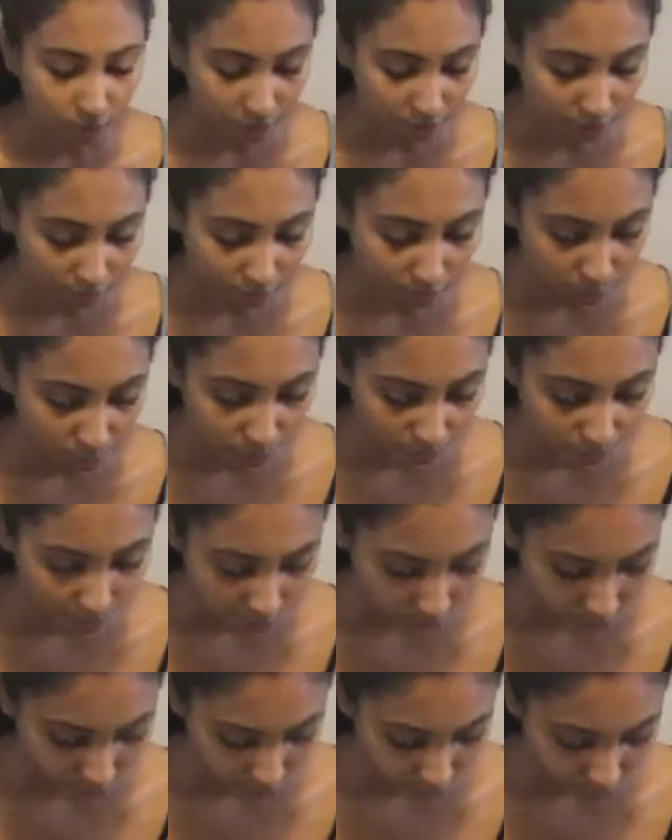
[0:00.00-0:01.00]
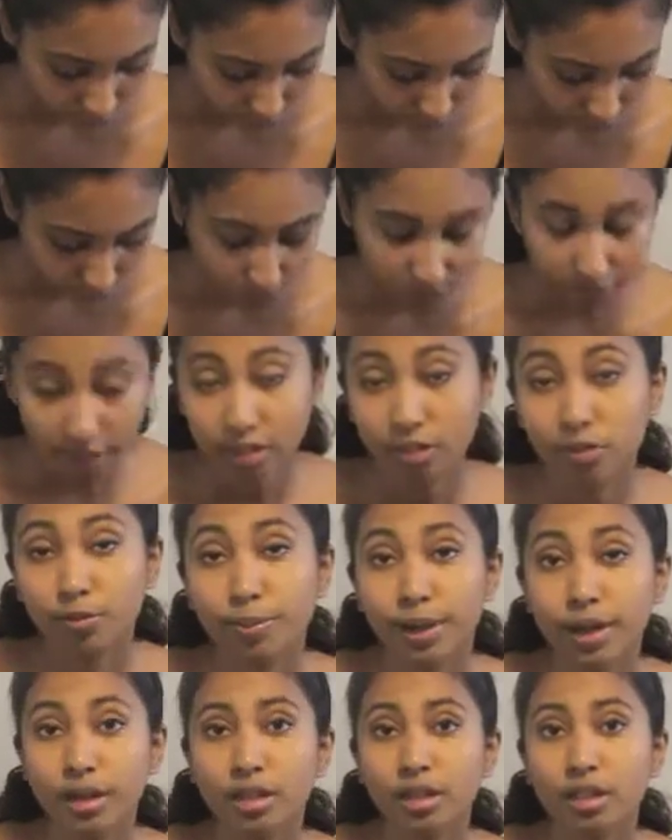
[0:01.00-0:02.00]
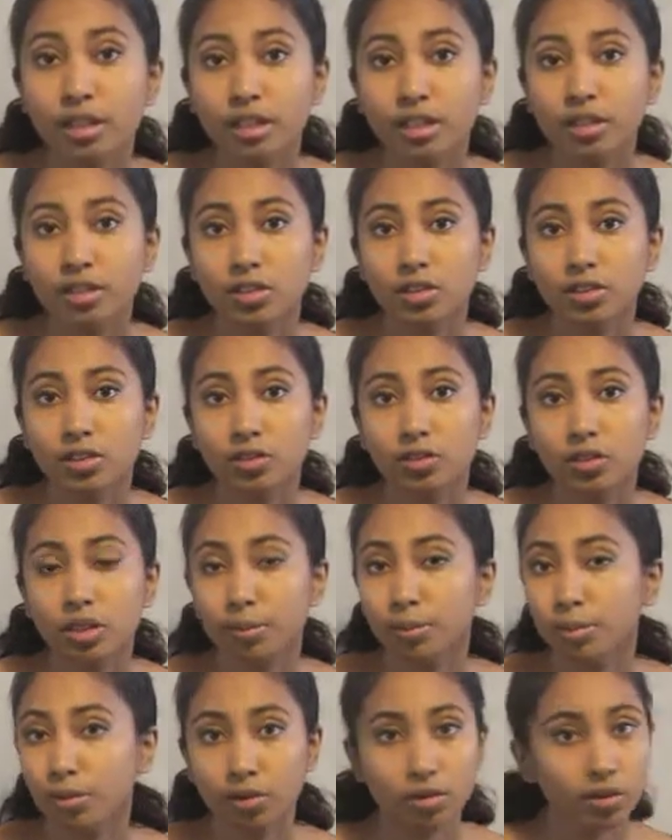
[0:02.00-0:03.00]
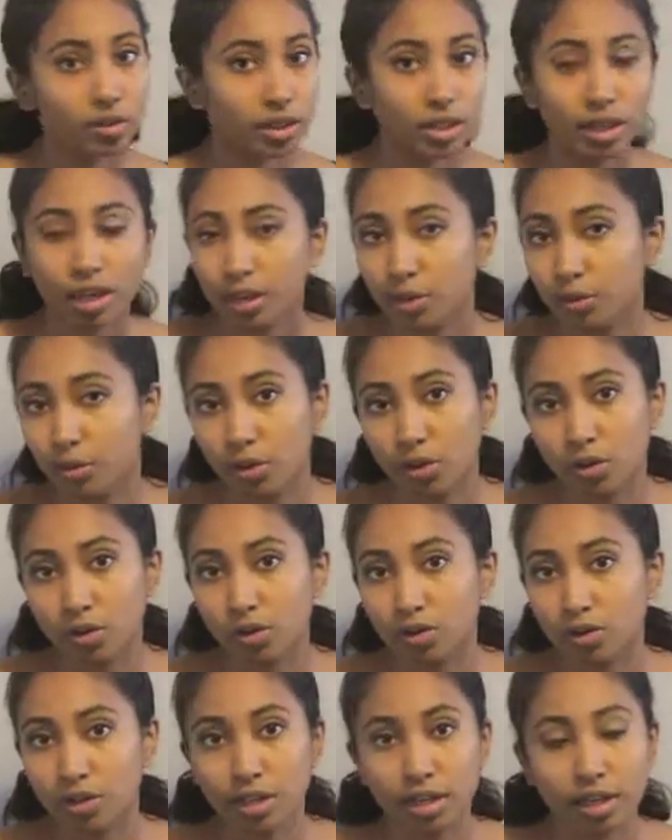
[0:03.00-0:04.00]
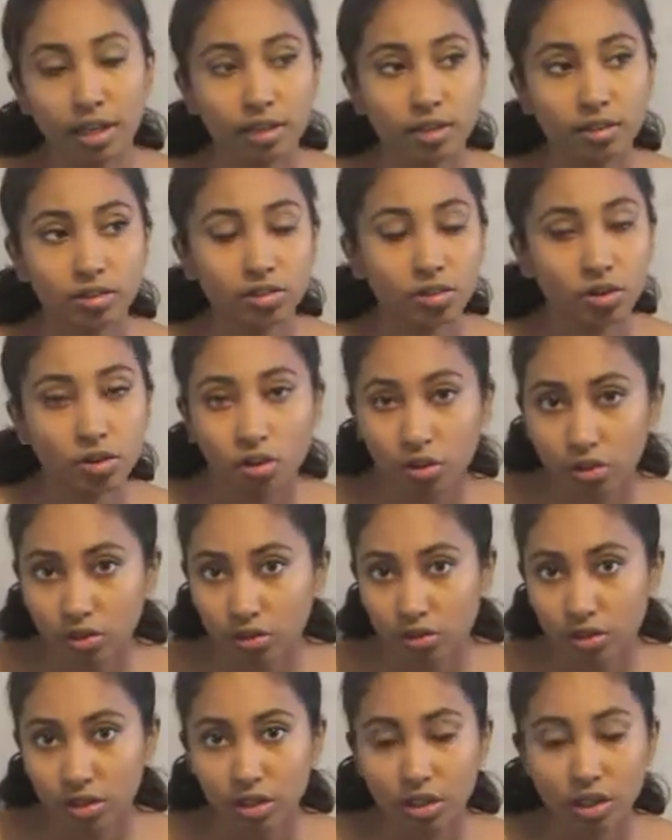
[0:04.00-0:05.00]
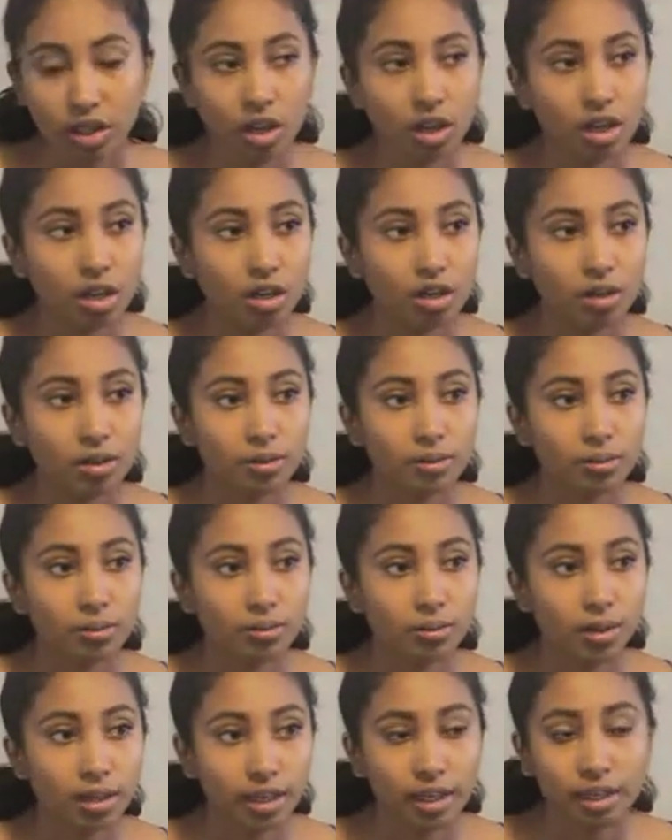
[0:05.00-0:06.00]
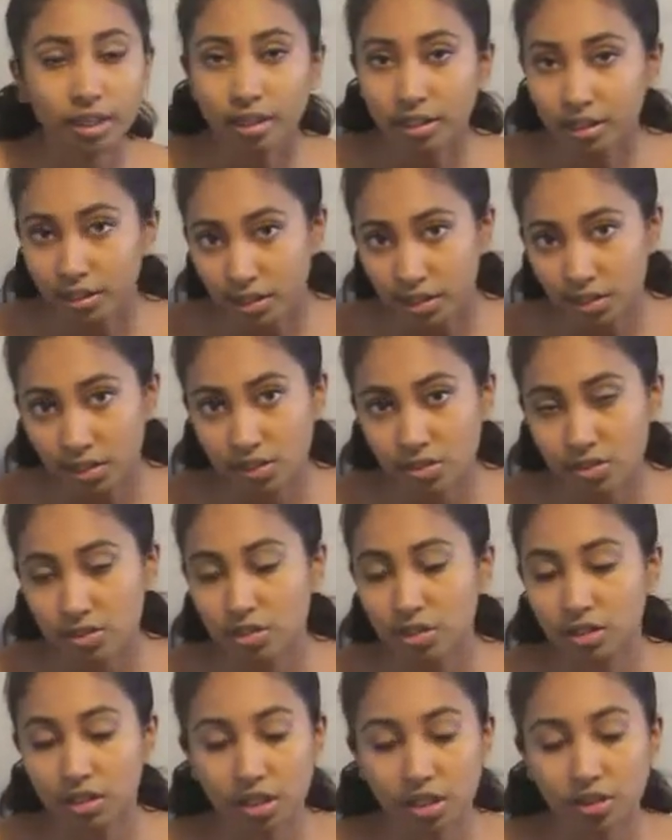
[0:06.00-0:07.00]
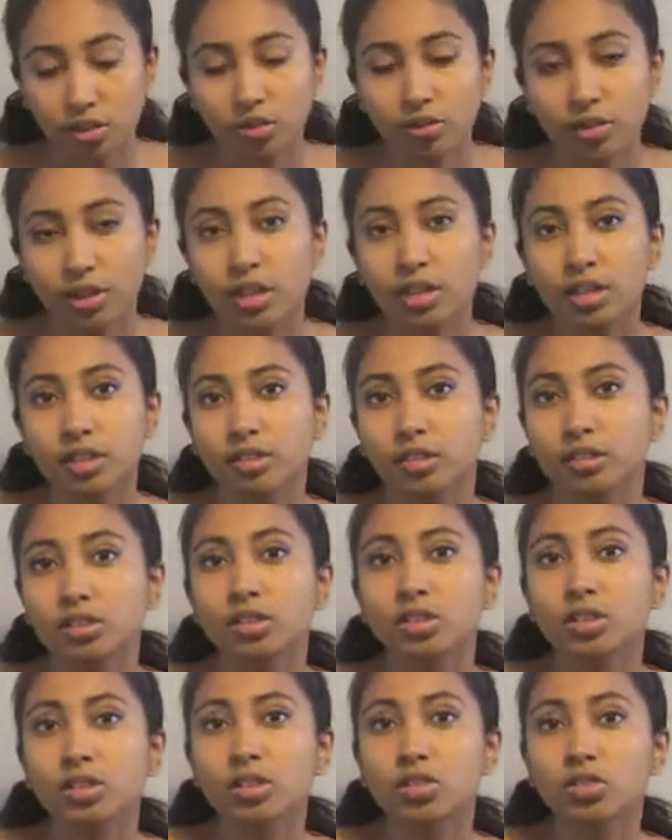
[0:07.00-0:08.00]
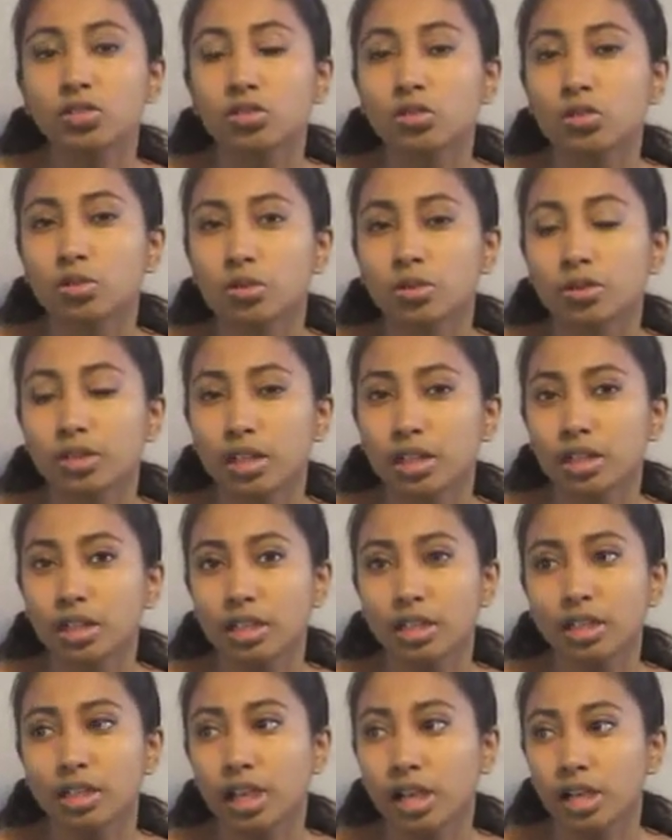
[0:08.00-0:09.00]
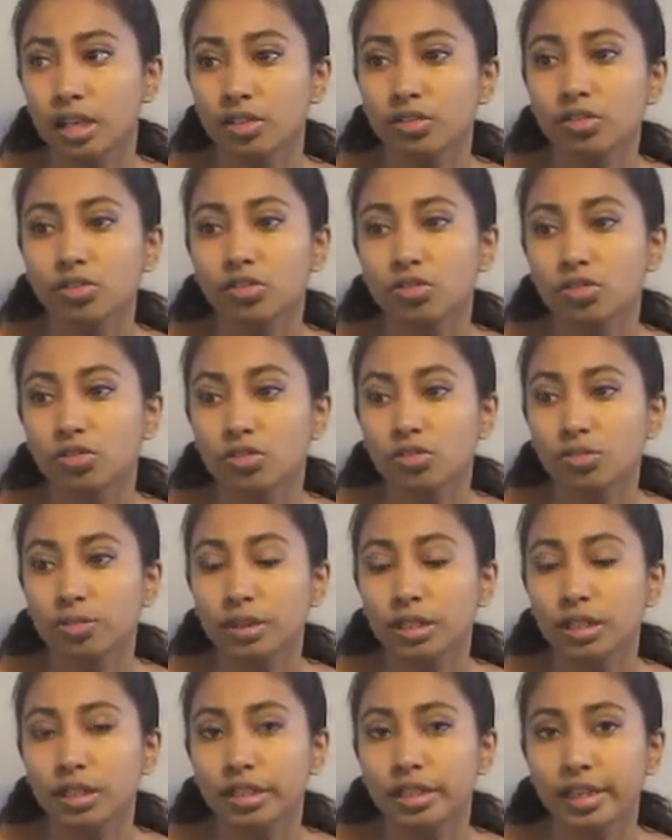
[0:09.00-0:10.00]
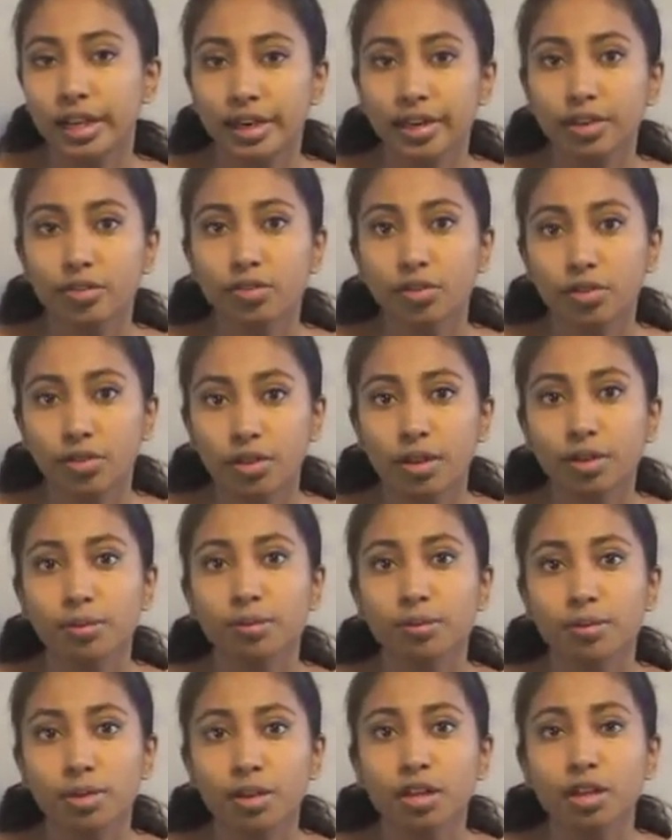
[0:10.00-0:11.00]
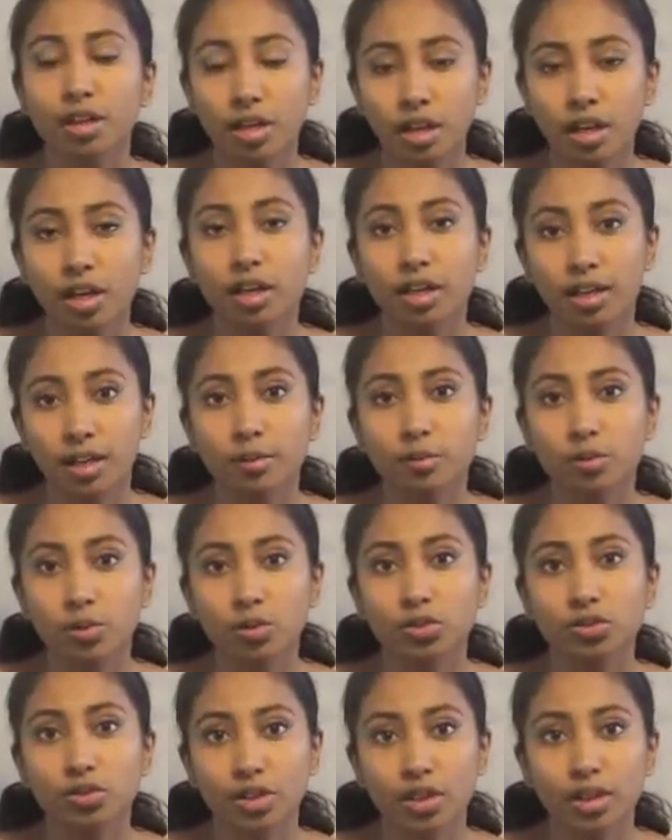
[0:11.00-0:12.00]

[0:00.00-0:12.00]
then we have our active parent clingers. They're born, they can't walk, they can't talk, they can nurse, they can do very little. So they need us to be caring for them at most